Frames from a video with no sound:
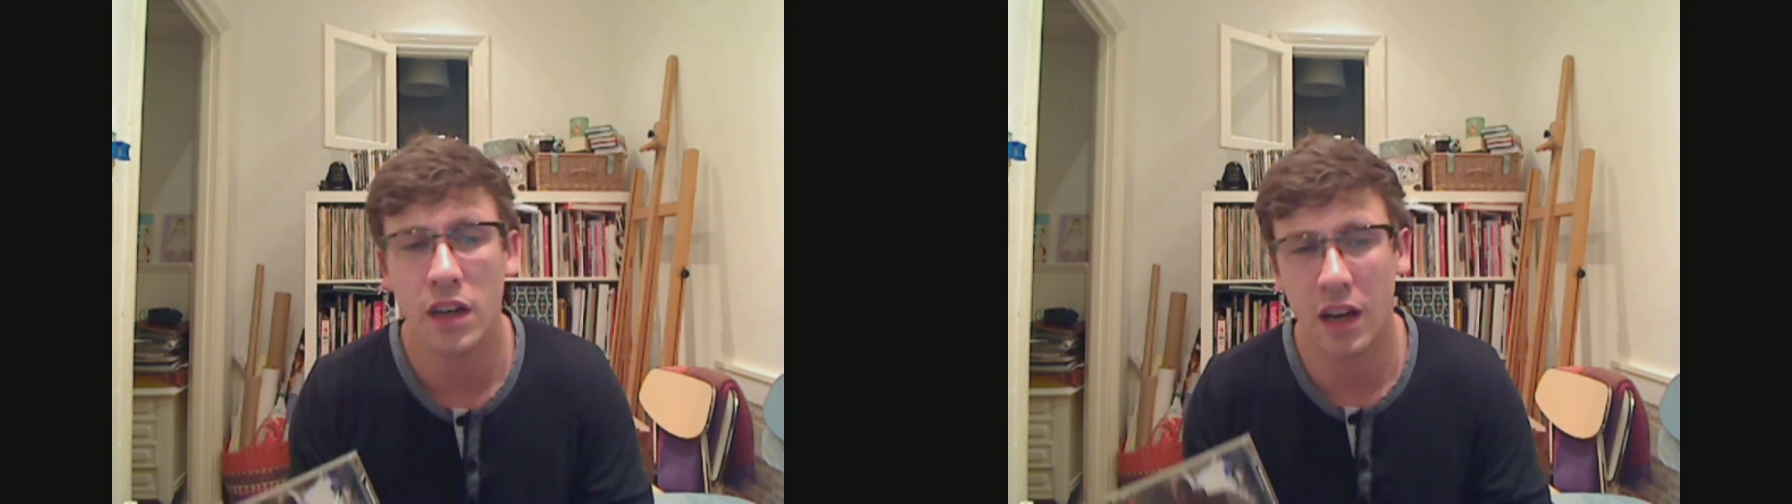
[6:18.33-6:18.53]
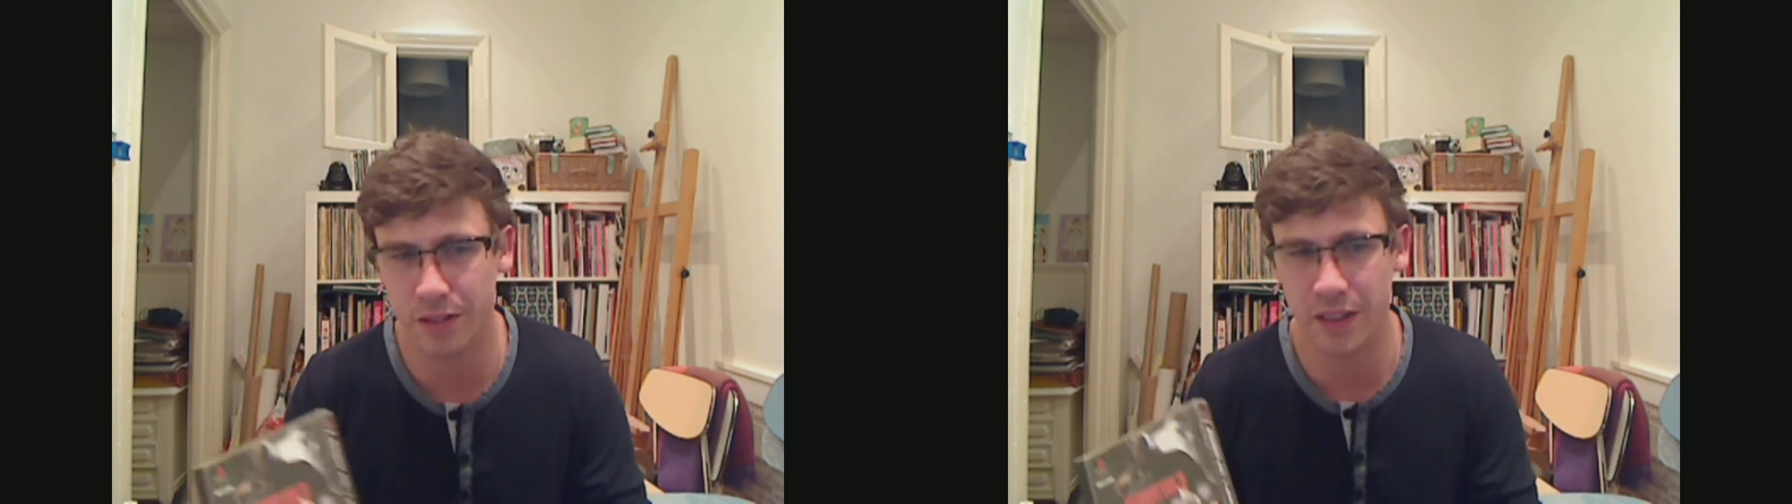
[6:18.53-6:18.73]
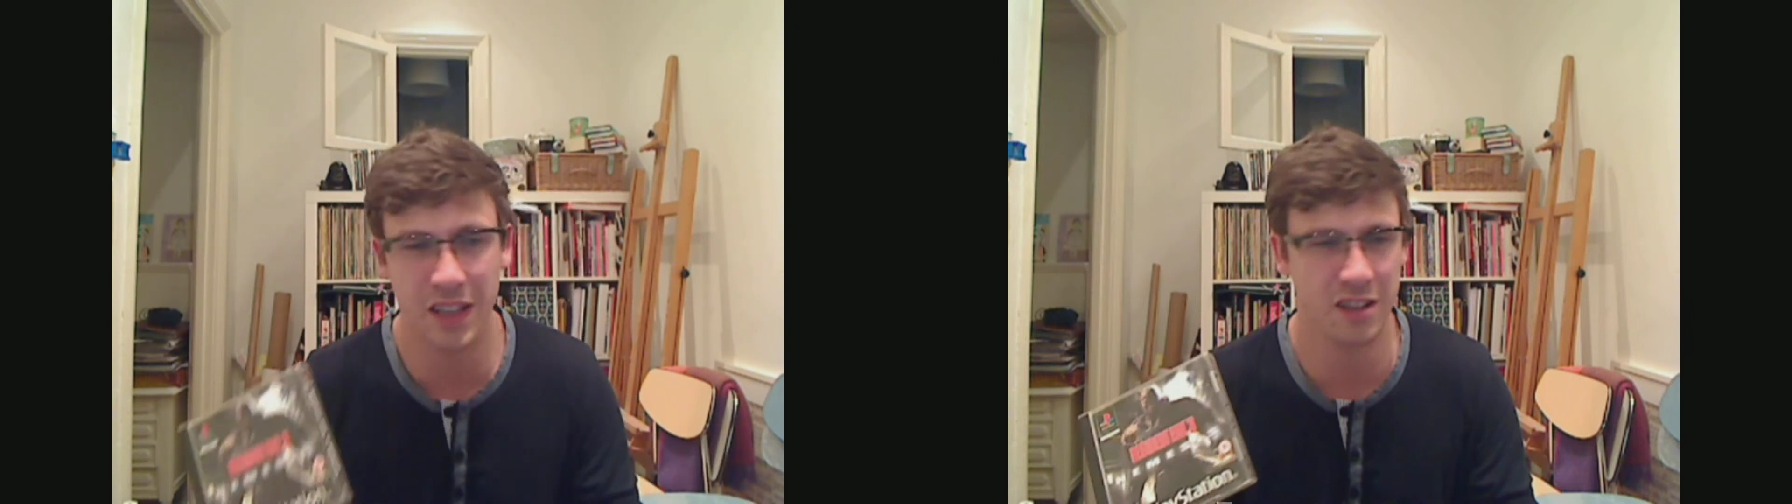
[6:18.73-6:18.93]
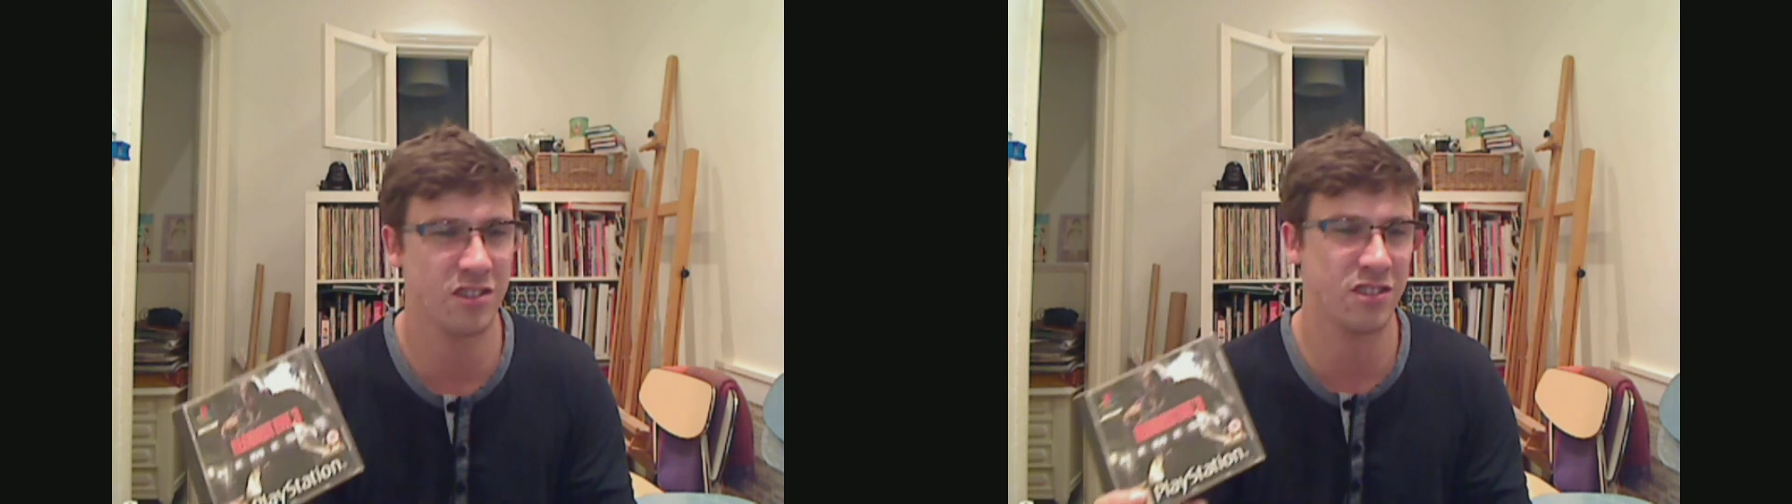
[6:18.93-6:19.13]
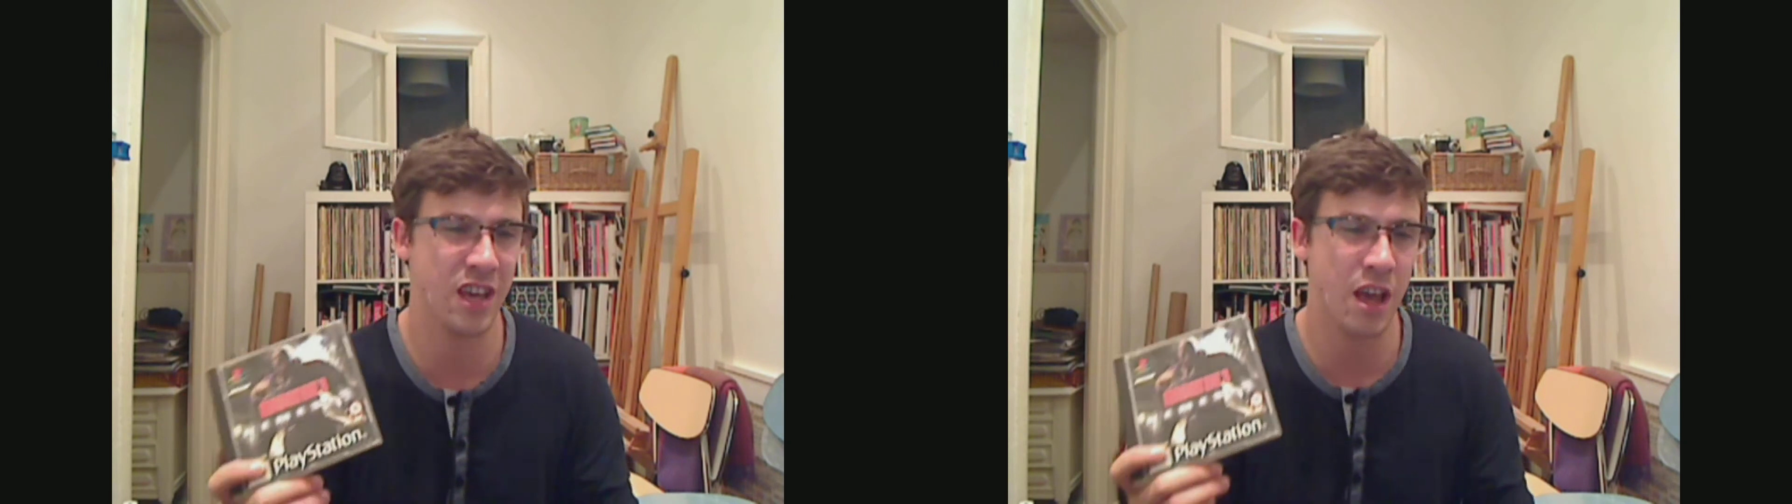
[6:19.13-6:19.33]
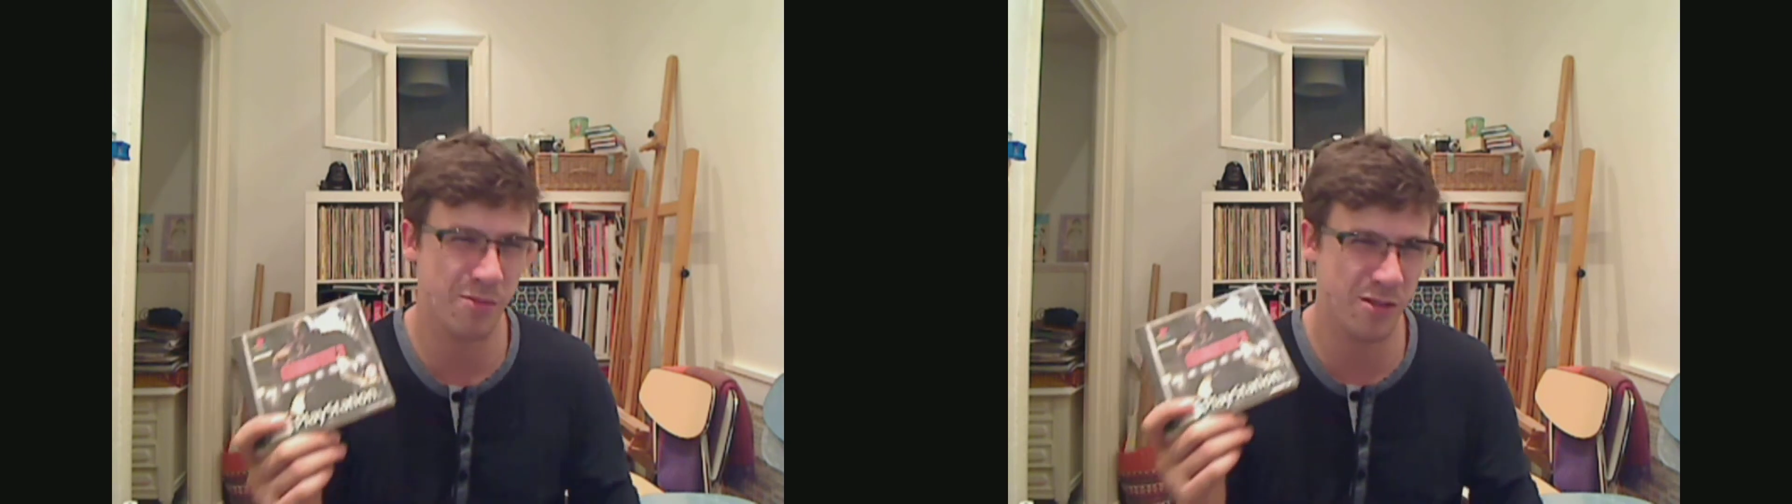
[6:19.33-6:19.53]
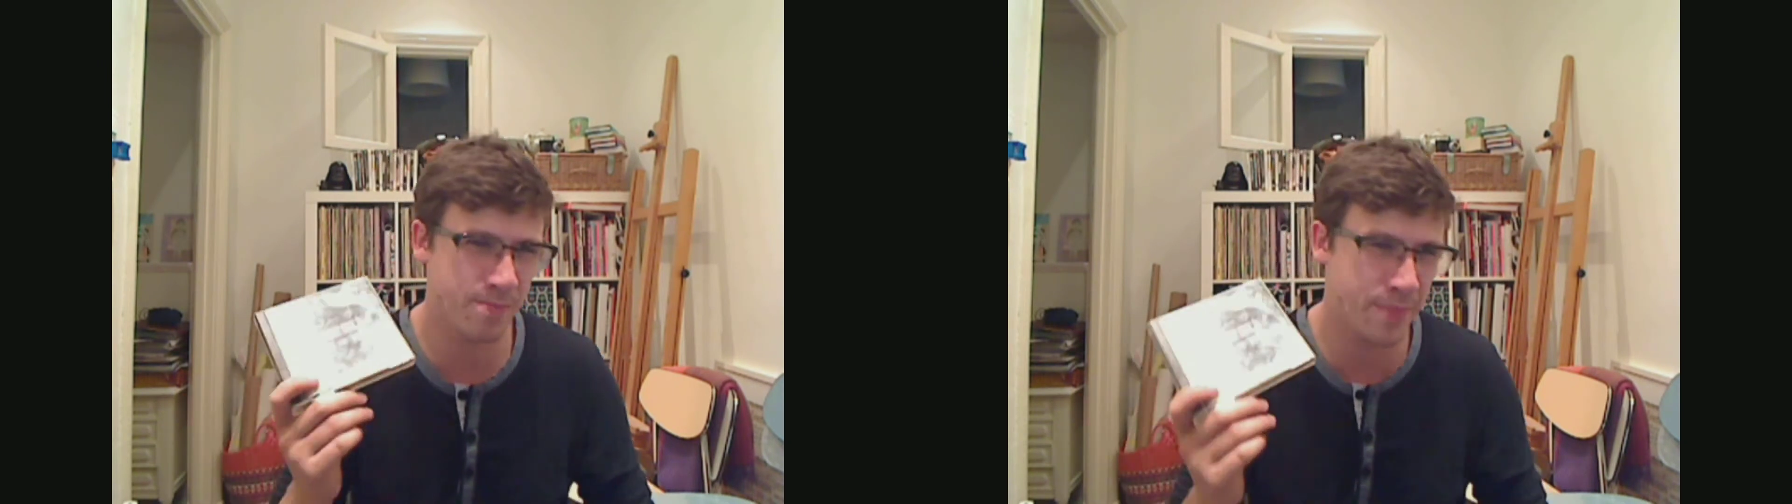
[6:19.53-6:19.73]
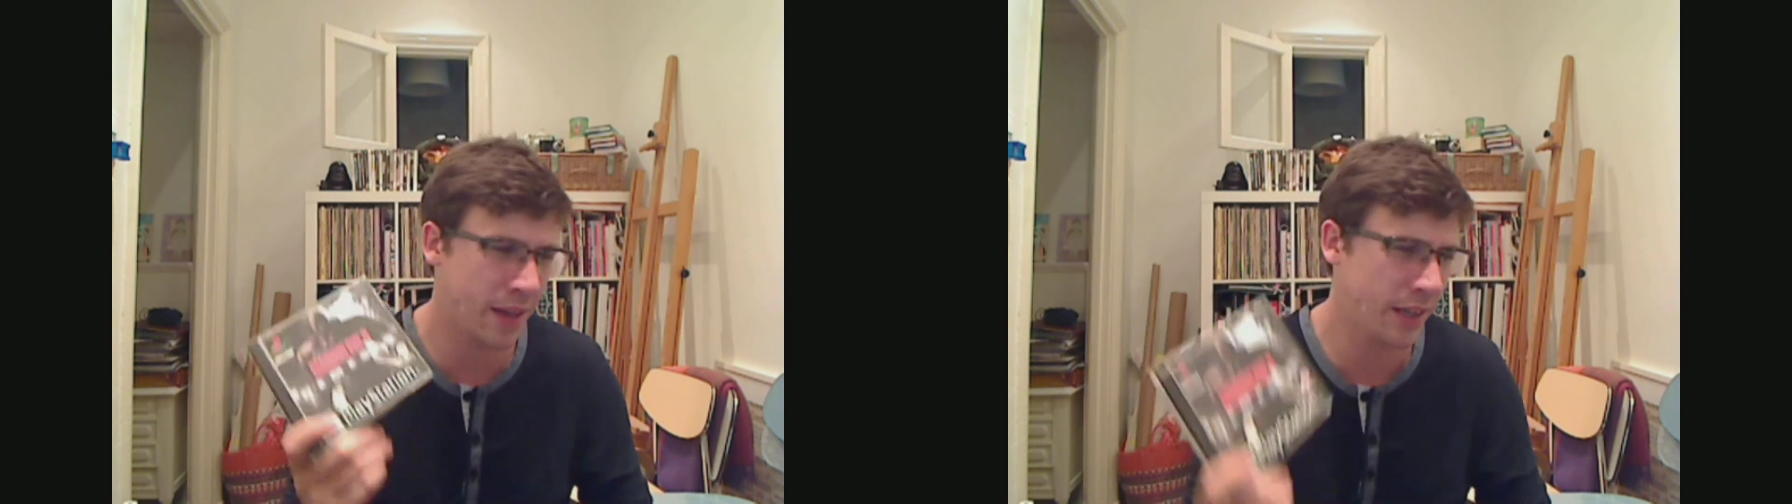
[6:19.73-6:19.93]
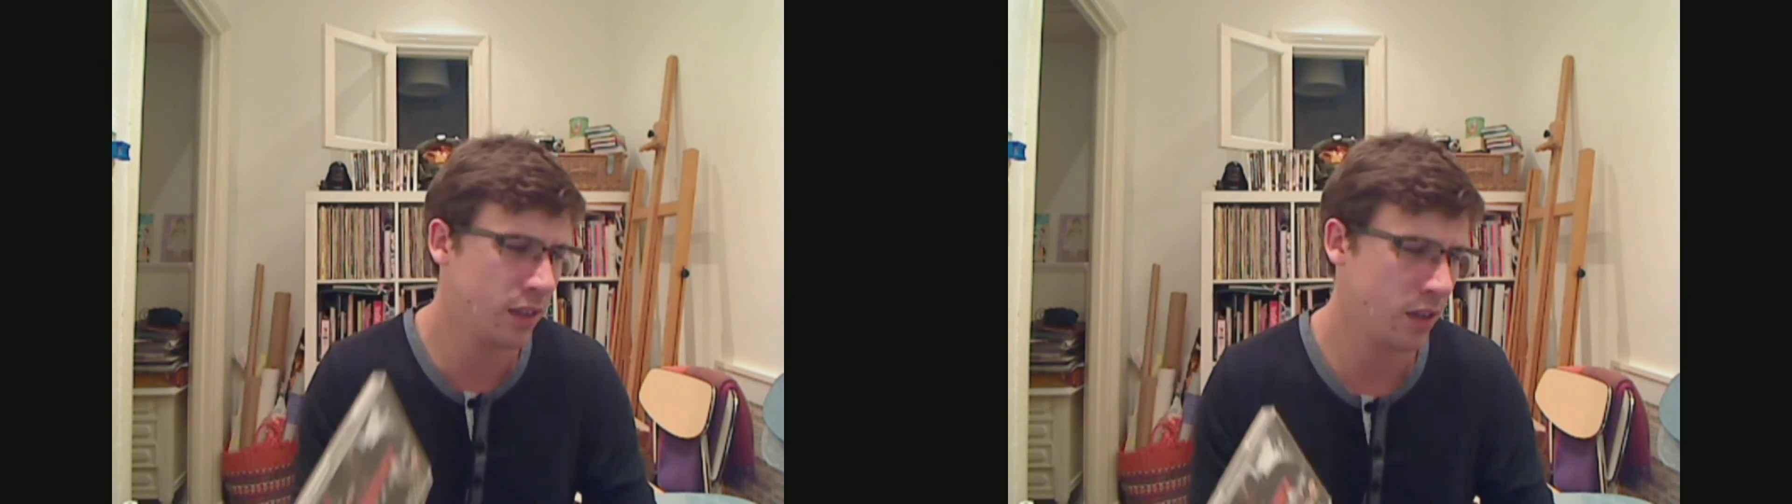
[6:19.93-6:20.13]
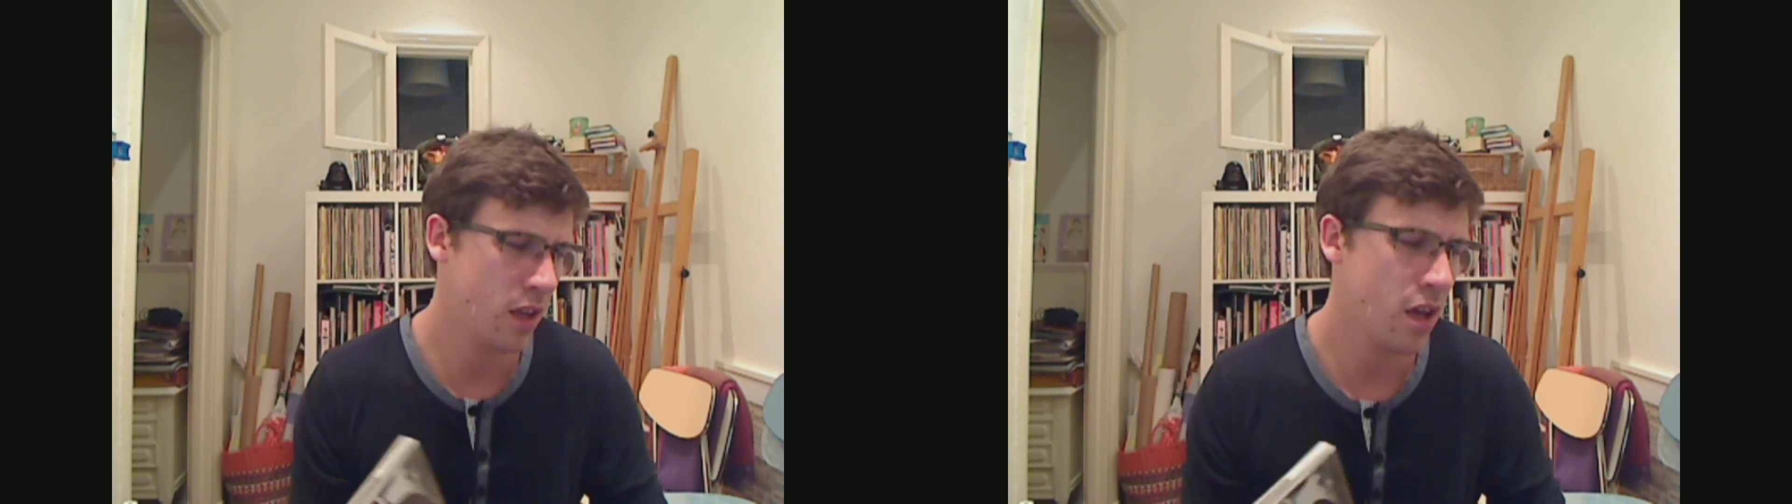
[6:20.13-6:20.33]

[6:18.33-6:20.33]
I think Last Escape is better.